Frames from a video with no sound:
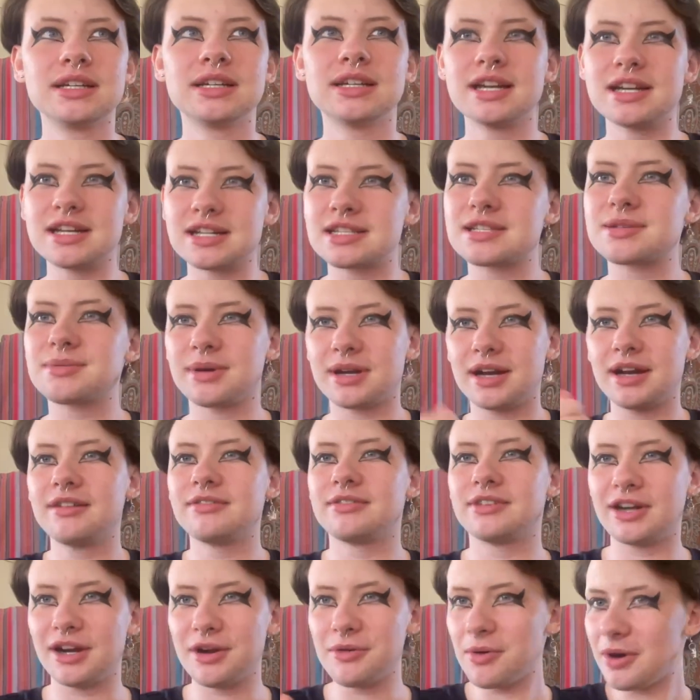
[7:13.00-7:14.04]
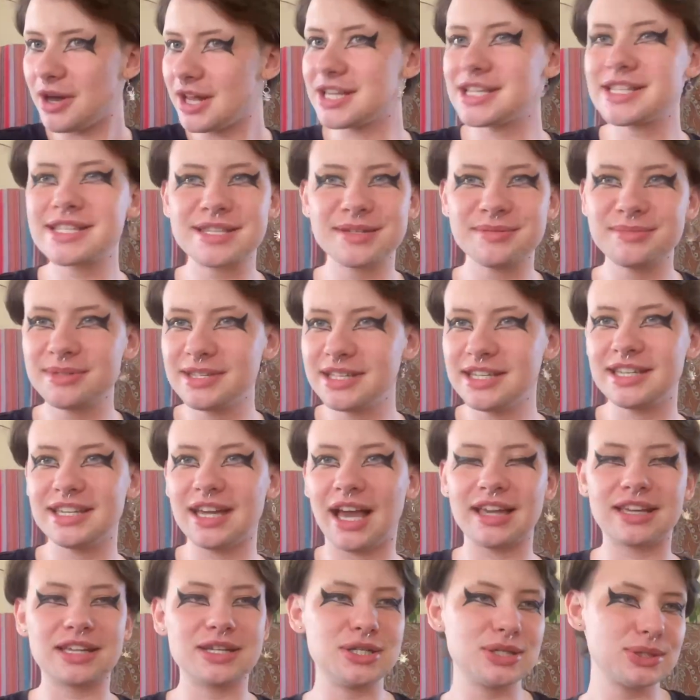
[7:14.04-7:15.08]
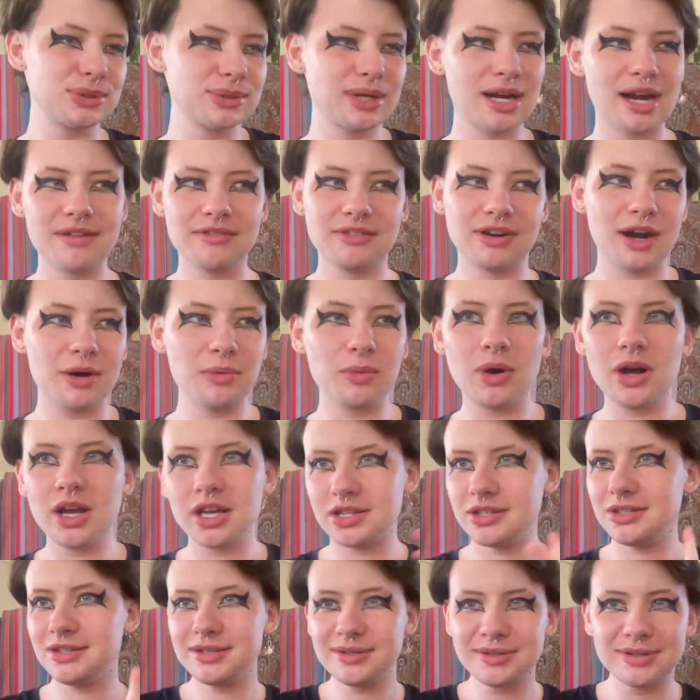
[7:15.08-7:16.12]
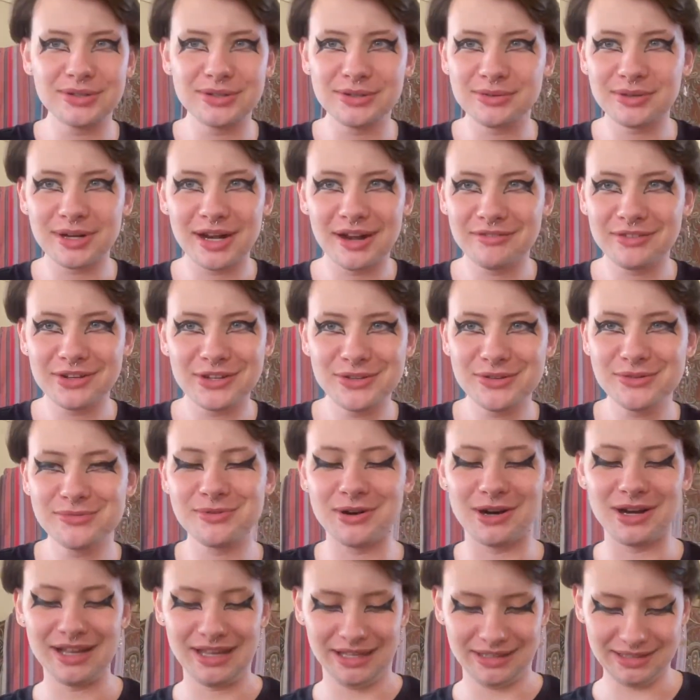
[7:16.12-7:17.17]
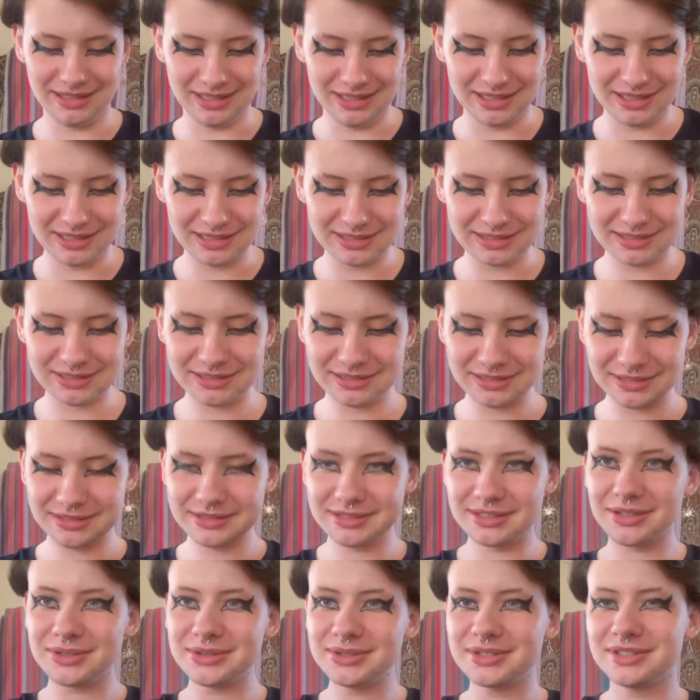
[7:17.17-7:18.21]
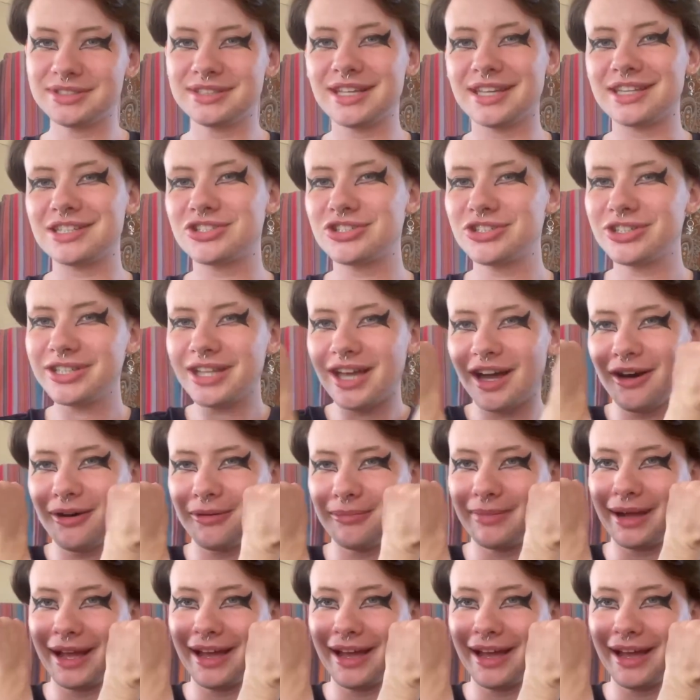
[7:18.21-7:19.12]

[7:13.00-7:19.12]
it's whatever I want it to be. I can do whatever I want. You can do whatever you want. Like, don't like chill out, man.